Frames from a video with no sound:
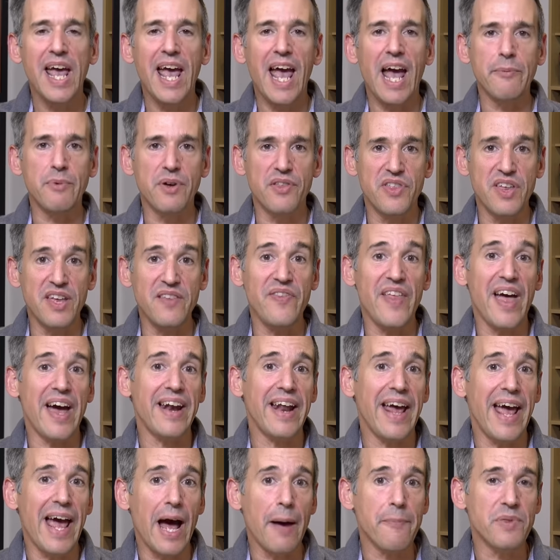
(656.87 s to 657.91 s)
And within
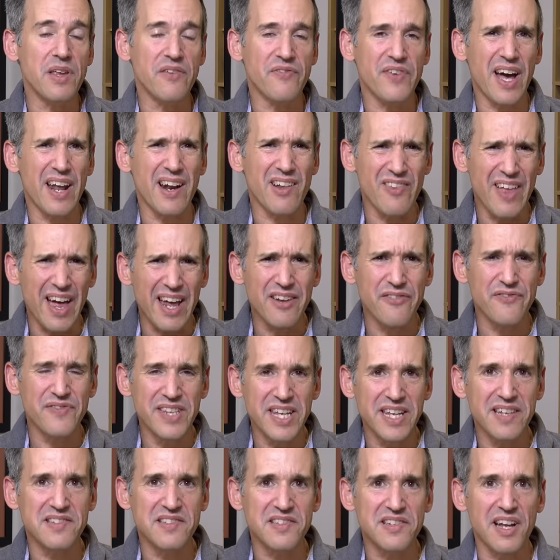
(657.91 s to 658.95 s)
that app, they've got a lot of
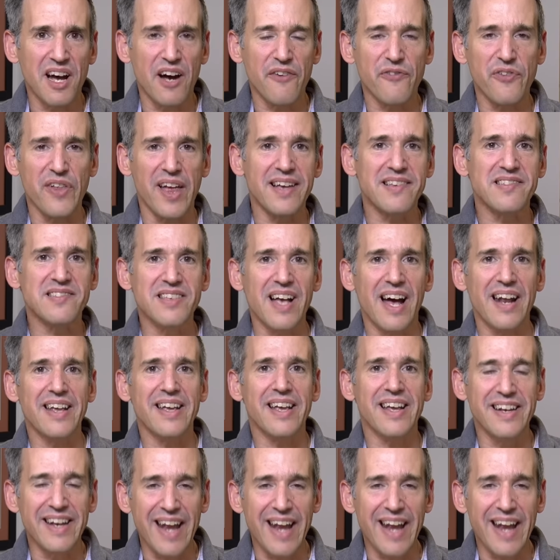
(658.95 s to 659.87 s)
neat stuff like sonic